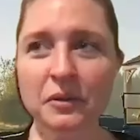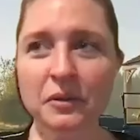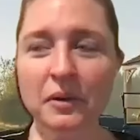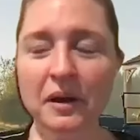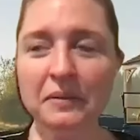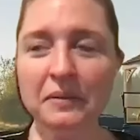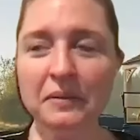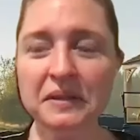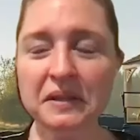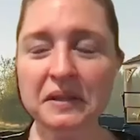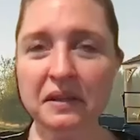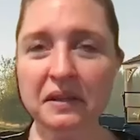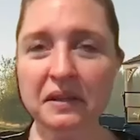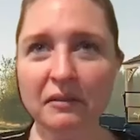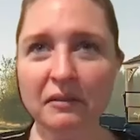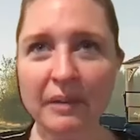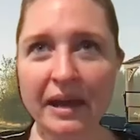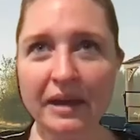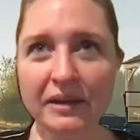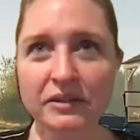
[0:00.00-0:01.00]
So I was
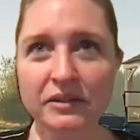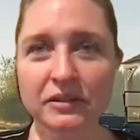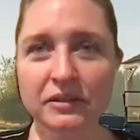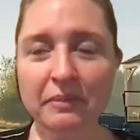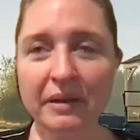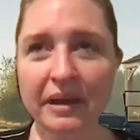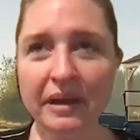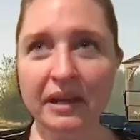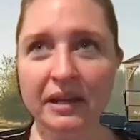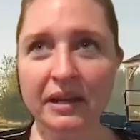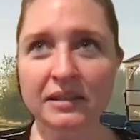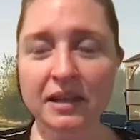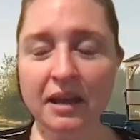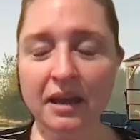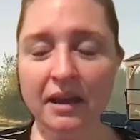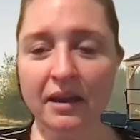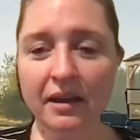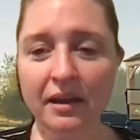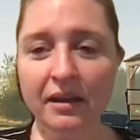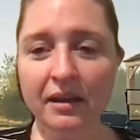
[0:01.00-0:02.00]
thinking back to my
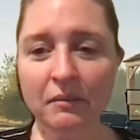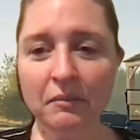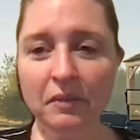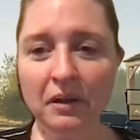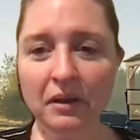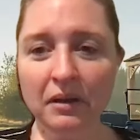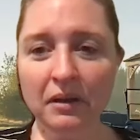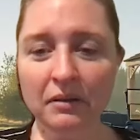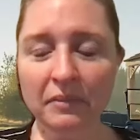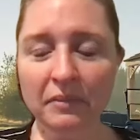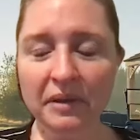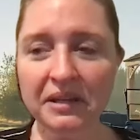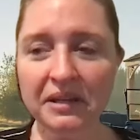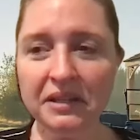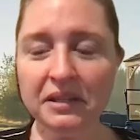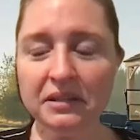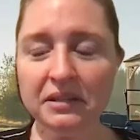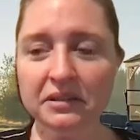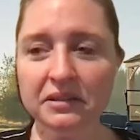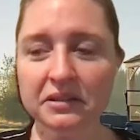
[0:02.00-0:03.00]
time, all my
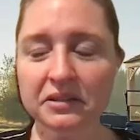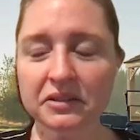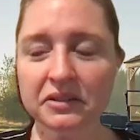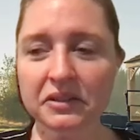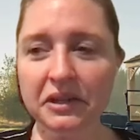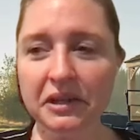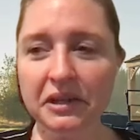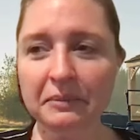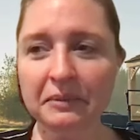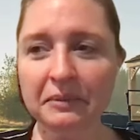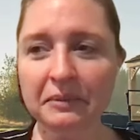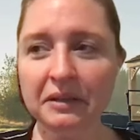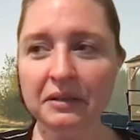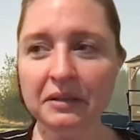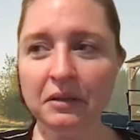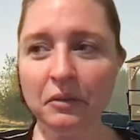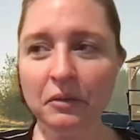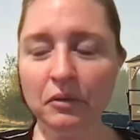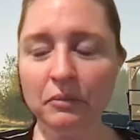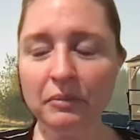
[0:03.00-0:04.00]
years um,
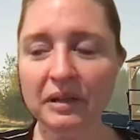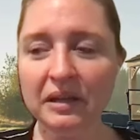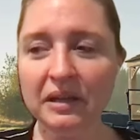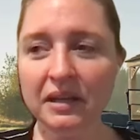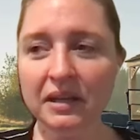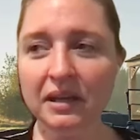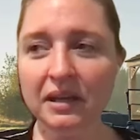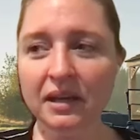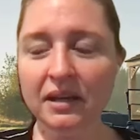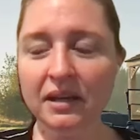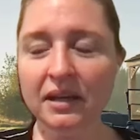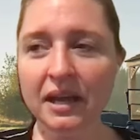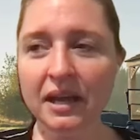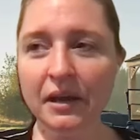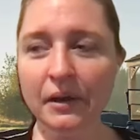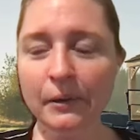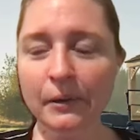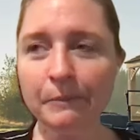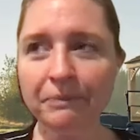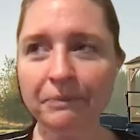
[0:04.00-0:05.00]
in local media, and
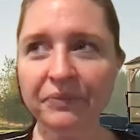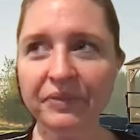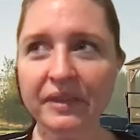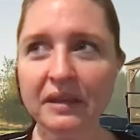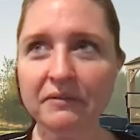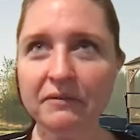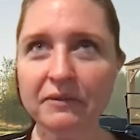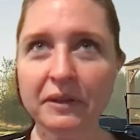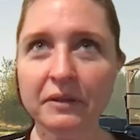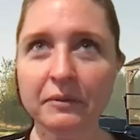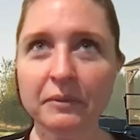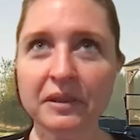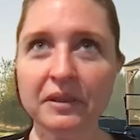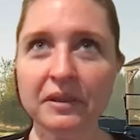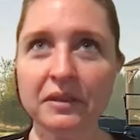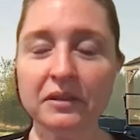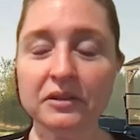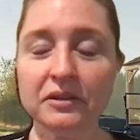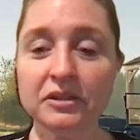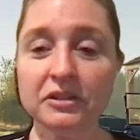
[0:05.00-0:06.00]
now, thankfully, with
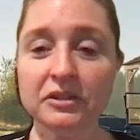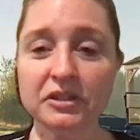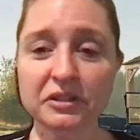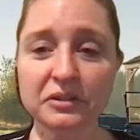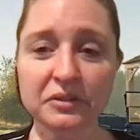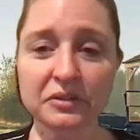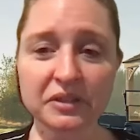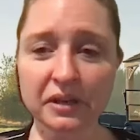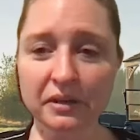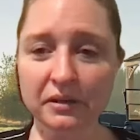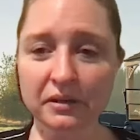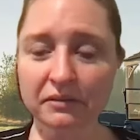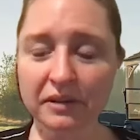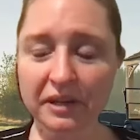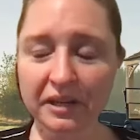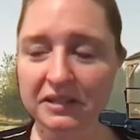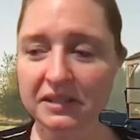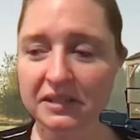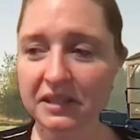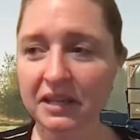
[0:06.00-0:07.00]
the church news, I don't
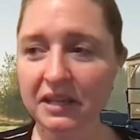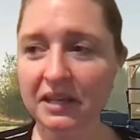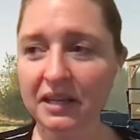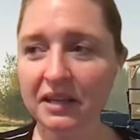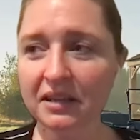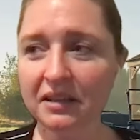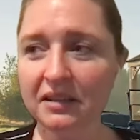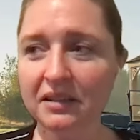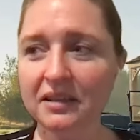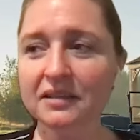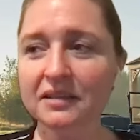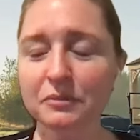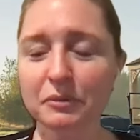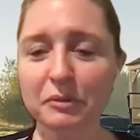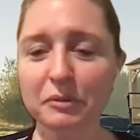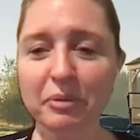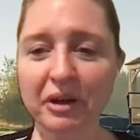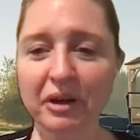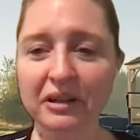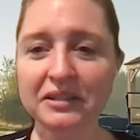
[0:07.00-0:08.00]
run into any of this
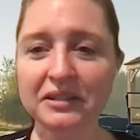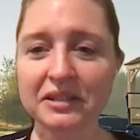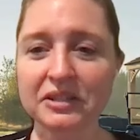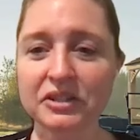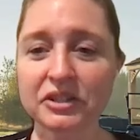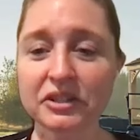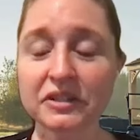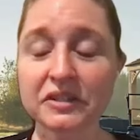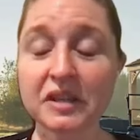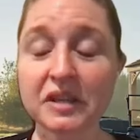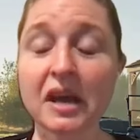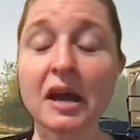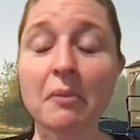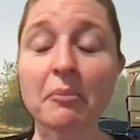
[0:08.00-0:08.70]
with politicians.